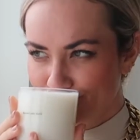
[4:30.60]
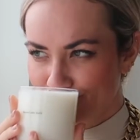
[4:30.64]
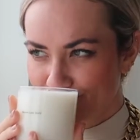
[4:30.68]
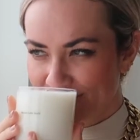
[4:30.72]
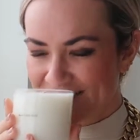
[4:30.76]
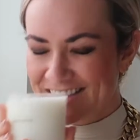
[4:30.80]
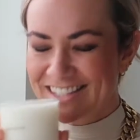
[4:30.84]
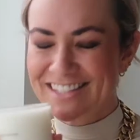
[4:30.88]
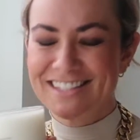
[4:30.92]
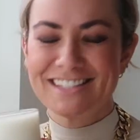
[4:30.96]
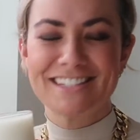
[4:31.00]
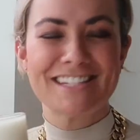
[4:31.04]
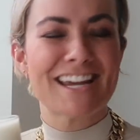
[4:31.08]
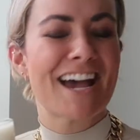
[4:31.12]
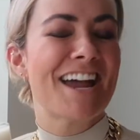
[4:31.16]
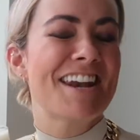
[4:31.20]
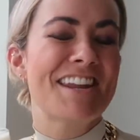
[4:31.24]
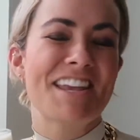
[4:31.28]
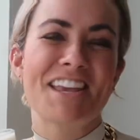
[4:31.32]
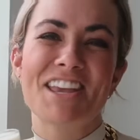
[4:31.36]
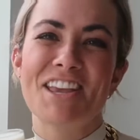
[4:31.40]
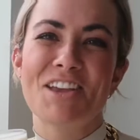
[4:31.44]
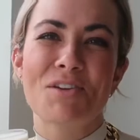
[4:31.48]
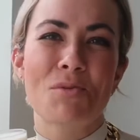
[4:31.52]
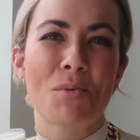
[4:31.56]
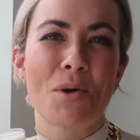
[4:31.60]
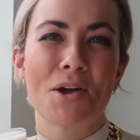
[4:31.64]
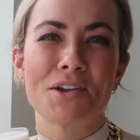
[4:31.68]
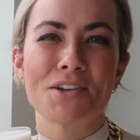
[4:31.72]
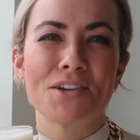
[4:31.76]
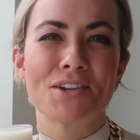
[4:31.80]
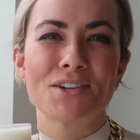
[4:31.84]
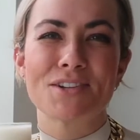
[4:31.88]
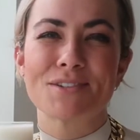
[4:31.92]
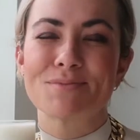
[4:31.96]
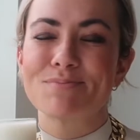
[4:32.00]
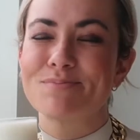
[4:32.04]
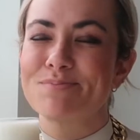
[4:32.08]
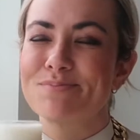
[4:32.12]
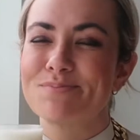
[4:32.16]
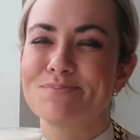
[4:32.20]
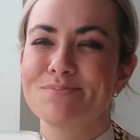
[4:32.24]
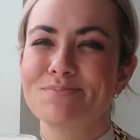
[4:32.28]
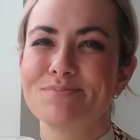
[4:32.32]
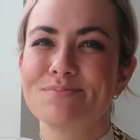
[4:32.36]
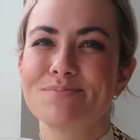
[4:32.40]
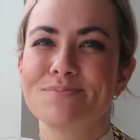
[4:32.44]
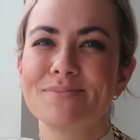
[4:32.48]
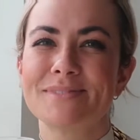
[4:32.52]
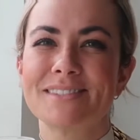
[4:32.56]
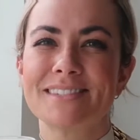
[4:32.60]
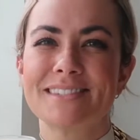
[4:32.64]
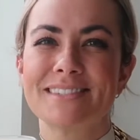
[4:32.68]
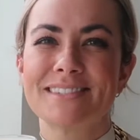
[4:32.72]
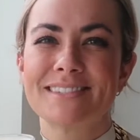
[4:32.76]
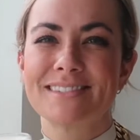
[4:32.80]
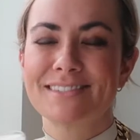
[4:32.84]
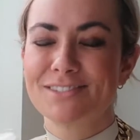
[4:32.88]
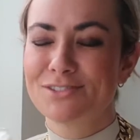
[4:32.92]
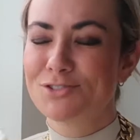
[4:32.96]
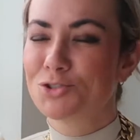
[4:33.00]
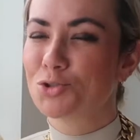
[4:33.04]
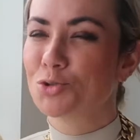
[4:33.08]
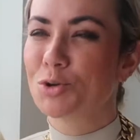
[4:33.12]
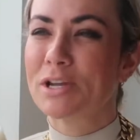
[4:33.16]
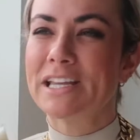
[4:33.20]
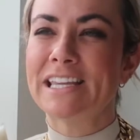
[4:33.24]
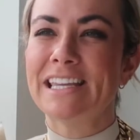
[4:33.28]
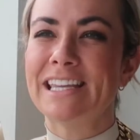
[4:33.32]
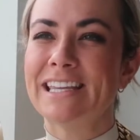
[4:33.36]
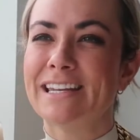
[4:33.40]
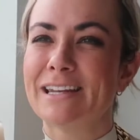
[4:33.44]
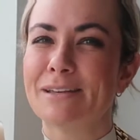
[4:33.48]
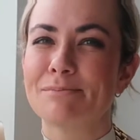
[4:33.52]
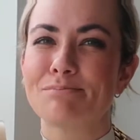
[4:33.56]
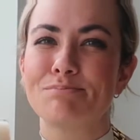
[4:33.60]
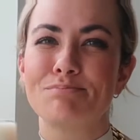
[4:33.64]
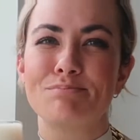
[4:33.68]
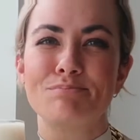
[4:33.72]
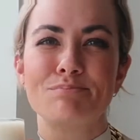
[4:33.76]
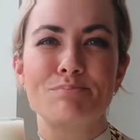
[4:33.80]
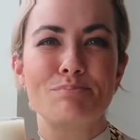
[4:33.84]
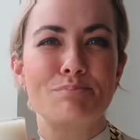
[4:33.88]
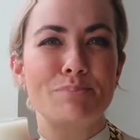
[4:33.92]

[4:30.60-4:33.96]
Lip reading: study while you're drinking a